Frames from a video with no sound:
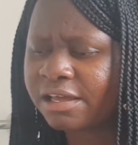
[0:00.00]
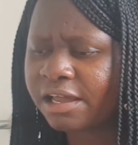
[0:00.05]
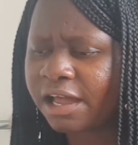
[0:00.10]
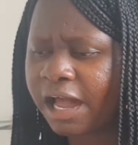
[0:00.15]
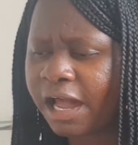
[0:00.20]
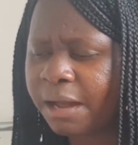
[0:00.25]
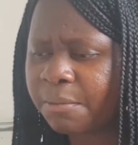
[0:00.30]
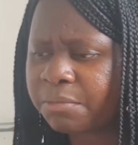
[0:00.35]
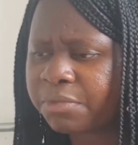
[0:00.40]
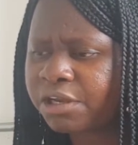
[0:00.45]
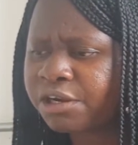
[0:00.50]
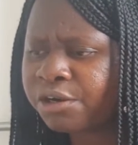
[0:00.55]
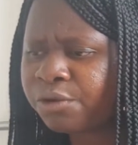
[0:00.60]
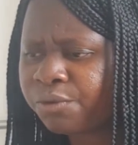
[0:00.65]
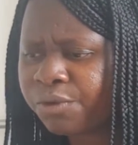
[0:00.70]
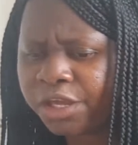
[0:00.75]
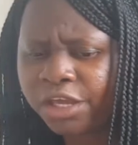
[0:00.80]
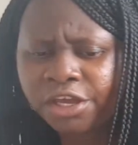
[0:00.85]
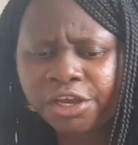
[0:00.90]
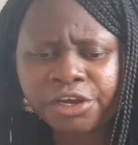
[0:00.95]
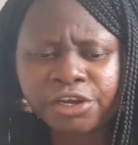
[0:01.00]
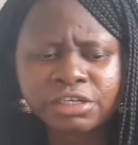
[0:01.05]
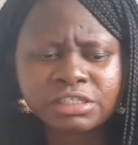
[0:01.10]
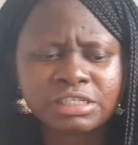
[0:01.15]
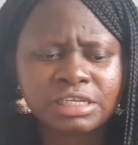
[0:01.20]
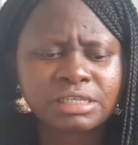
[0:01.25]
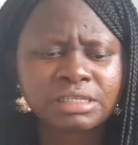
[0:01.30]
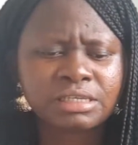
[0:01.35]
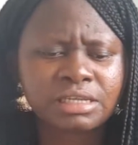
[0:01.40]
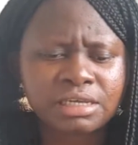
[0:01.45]
and careers
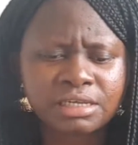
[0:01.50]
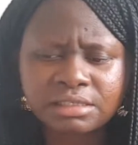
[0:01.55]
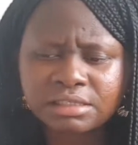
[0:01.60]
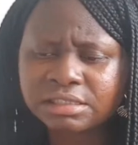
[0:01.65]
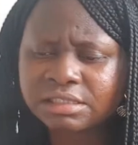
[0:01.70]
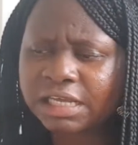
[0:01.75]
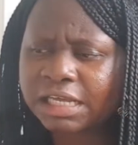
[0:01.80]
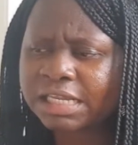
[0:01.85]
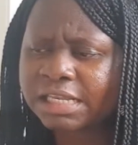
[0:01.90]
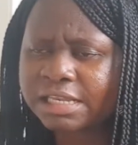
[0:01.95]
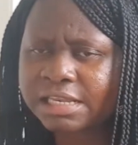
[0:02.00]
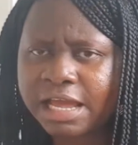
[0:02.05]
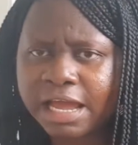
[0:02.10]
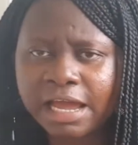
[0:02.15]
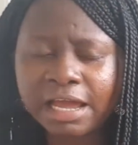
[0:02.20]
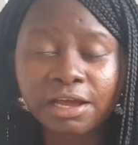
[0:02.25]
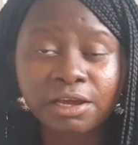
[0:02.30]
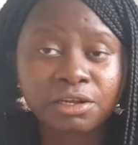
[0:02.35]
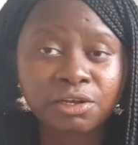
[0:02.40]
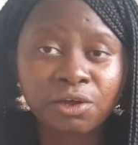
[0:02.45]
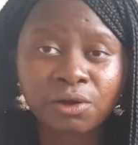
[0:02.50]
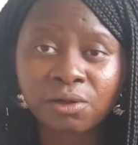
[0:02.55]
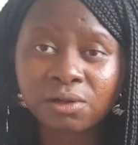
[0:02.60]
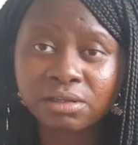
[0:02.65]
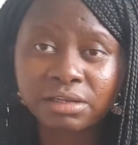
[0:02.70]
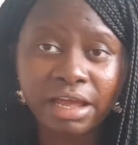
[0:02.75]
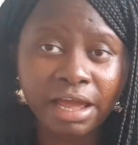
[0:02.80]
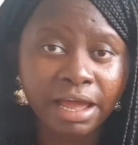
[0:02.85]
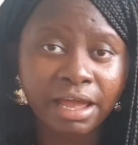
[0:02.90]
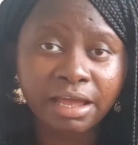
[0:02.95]
and this and that and all
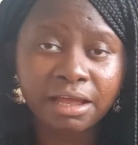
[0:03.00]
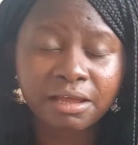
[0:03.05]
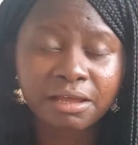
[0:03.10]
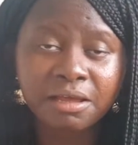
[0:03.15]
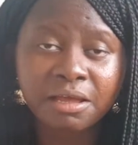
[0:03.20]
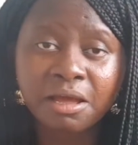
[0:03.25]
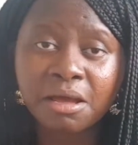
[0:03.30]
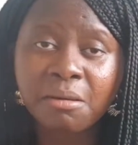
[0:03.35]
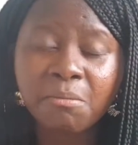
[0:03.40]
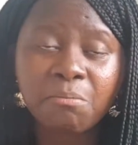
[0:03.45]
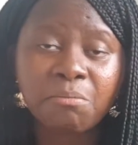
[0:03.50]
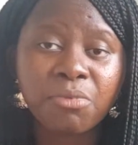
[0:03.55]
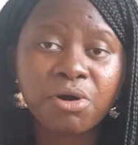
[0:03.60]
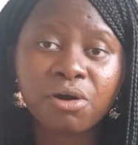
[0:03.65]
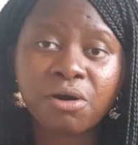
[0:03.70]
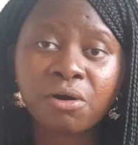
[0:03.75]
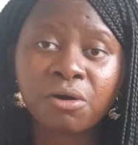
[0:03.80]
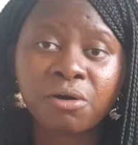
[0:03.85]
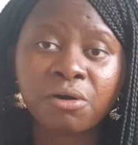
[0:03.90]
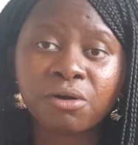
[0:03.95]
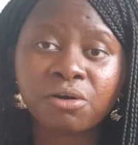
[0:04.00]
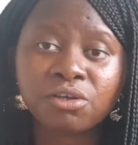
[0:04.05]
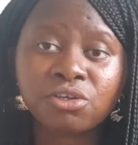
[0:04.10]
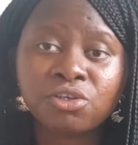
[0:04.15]
that. But